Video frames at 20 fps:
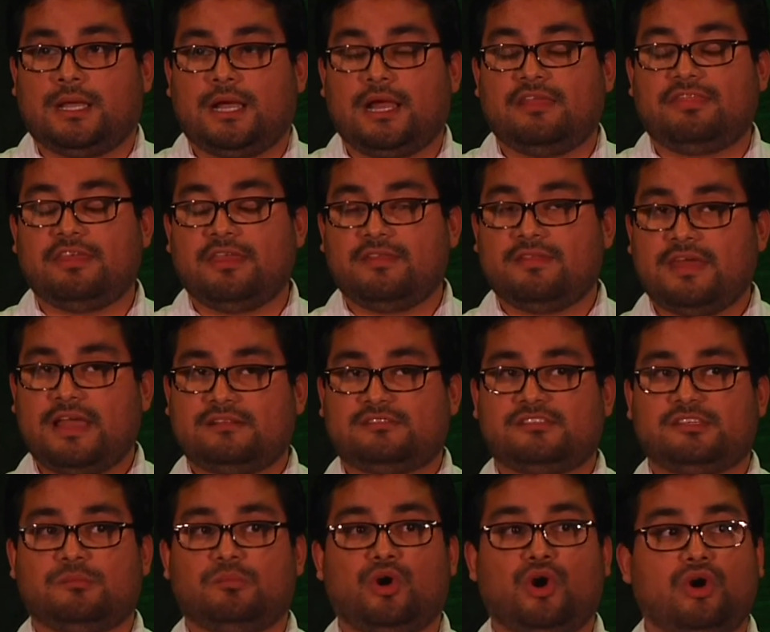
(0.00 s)
I think that
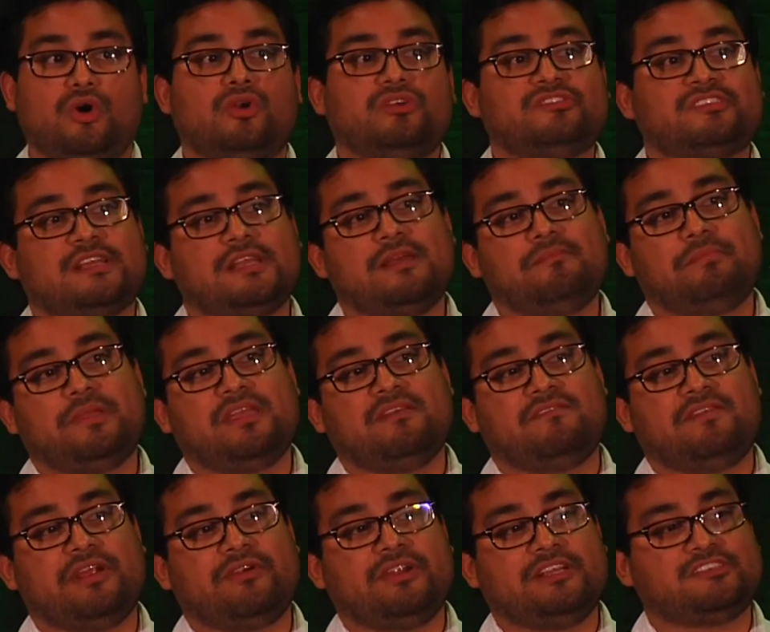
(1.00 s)
tomorrow is going to be a
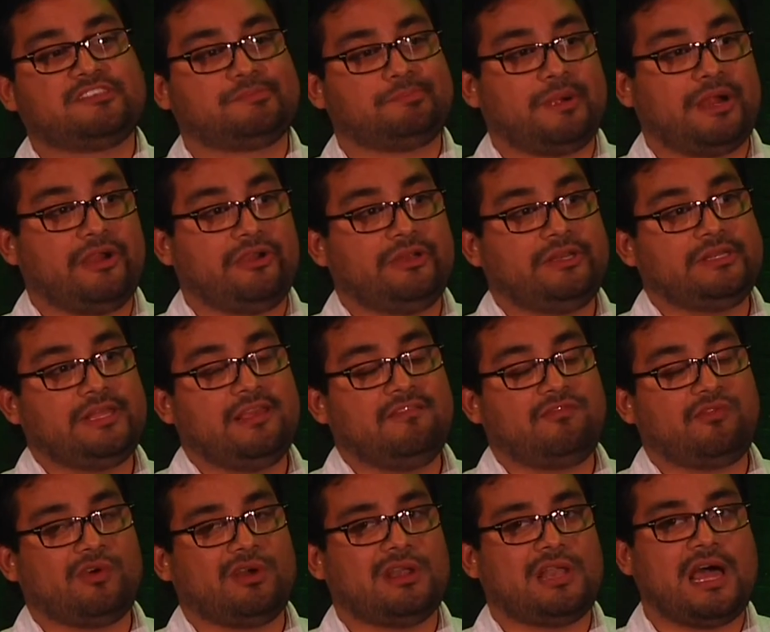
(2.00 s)
very inspiring day
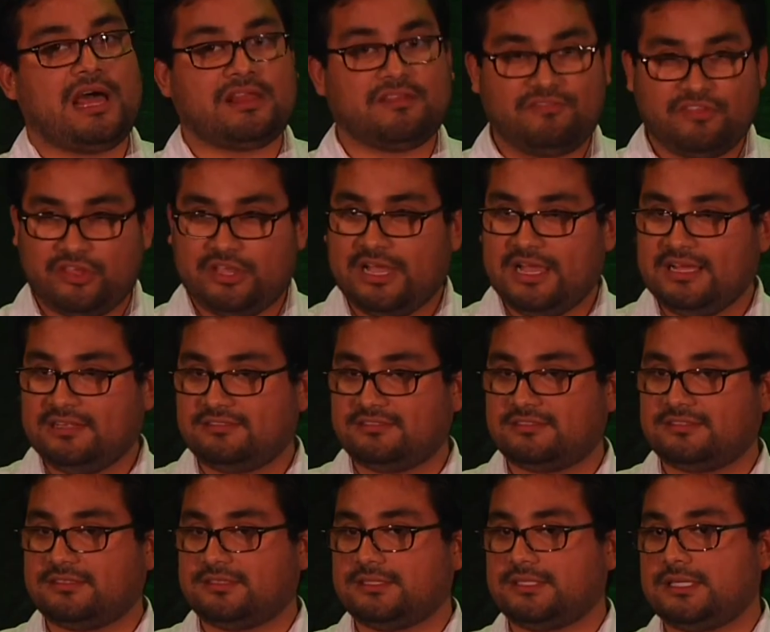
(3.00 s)
for a lot of you guys.
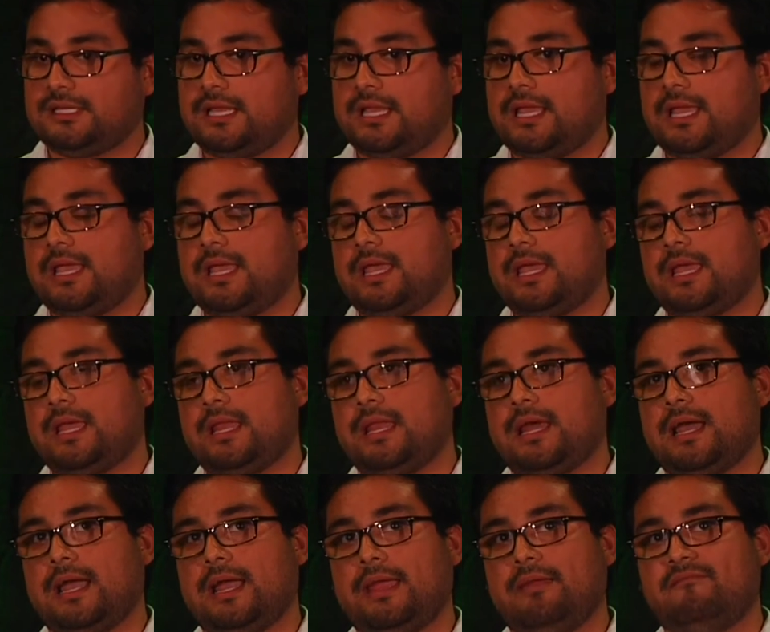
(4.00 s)
And
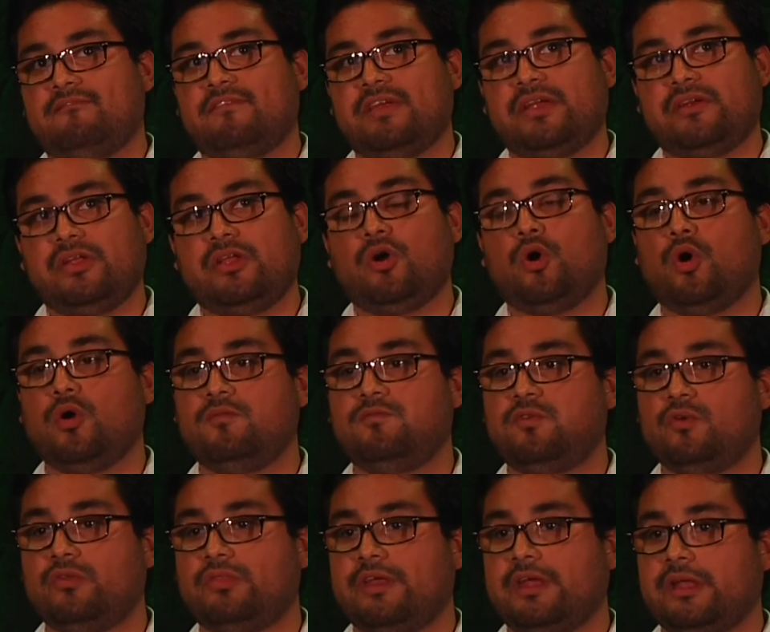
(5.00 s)
I am very
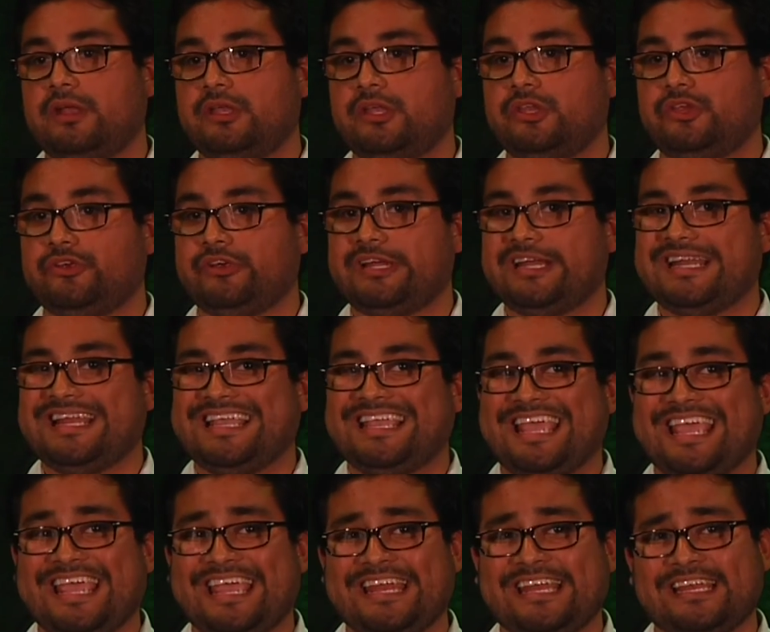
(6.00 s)
hopeful that you're going to
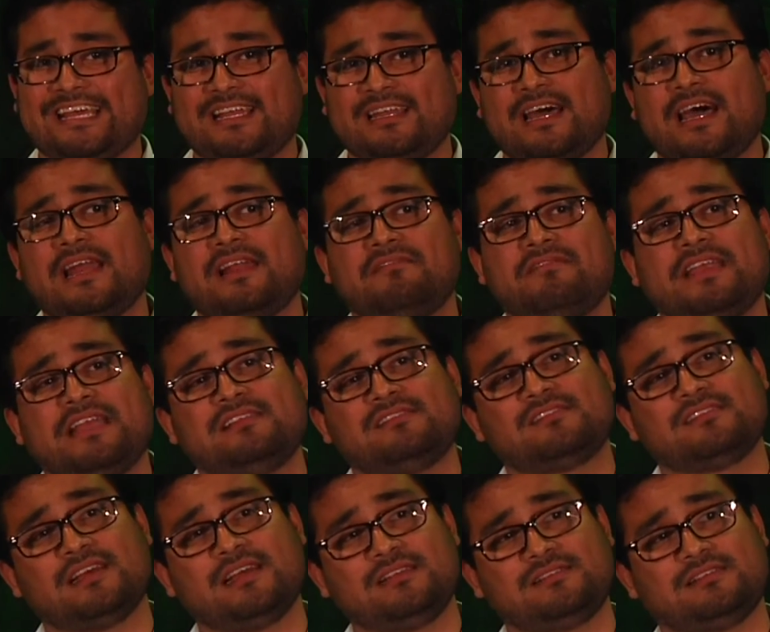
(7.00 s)
gain a lot of
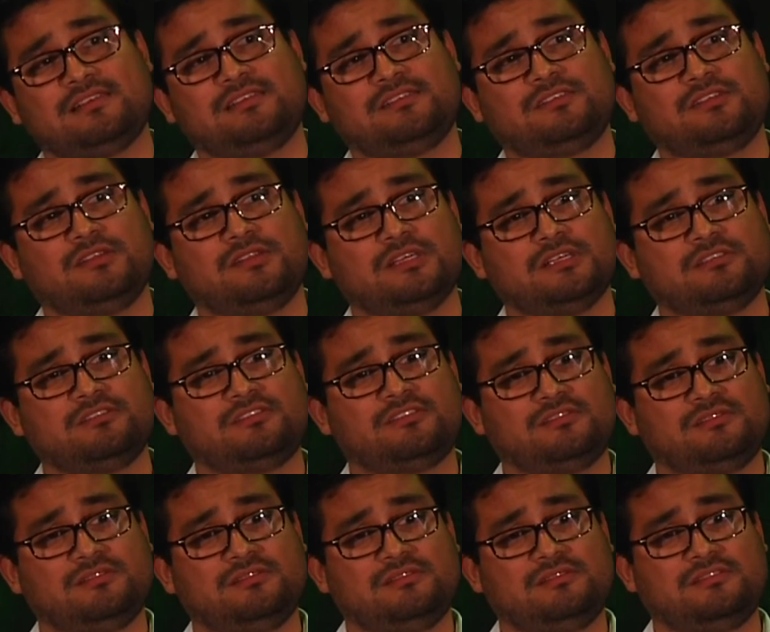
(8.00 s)
insights into the
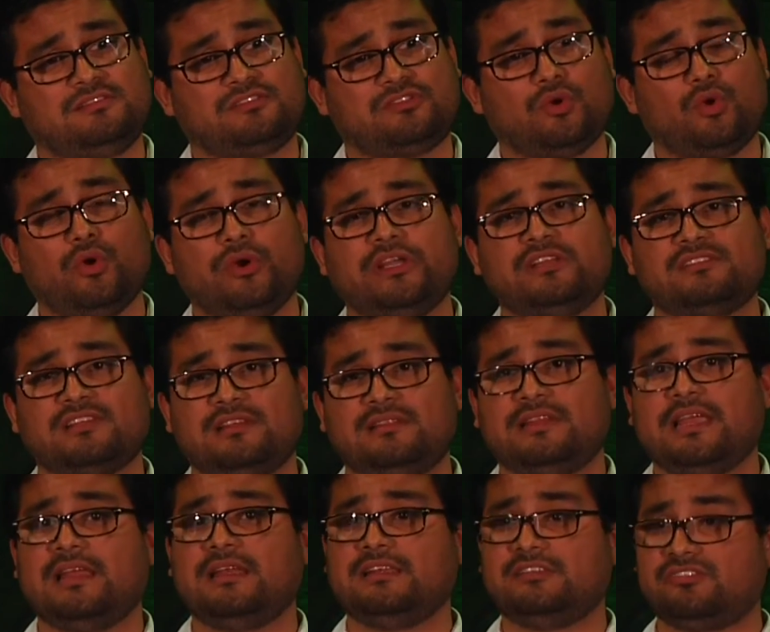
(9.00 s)
stories and
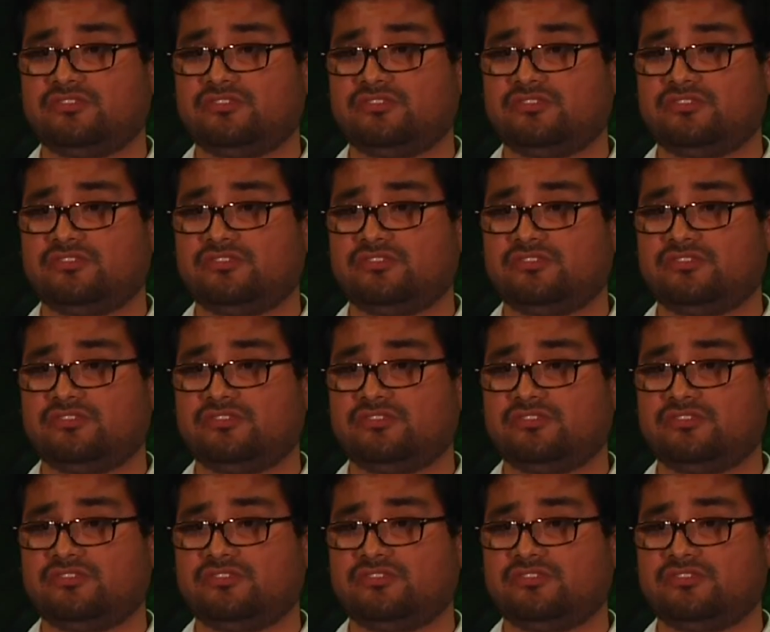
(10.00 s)
daily